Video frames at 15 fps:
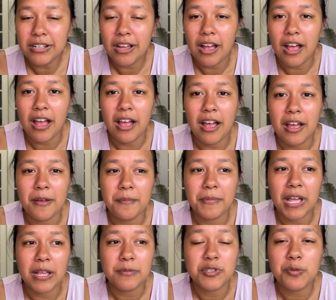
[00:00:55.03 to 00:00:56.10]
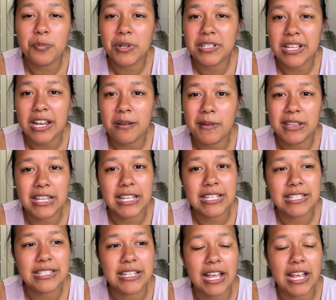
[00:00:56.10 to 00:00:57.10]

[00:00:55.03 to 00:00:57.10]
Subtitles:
I'm super excited about this.